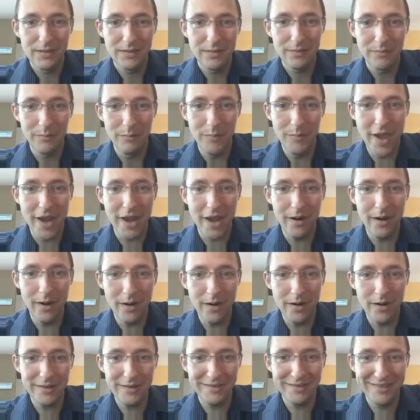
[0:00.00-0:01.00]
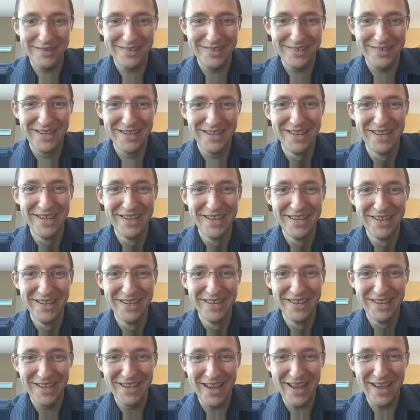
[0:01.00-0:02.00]
Make it hurt,
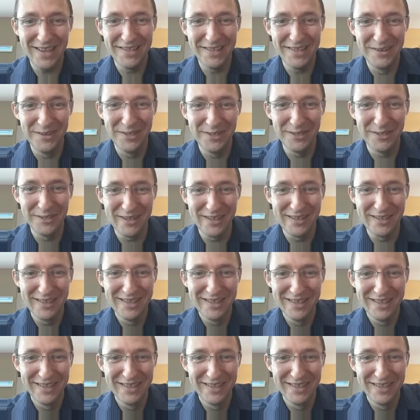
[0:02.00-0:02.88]
as usual.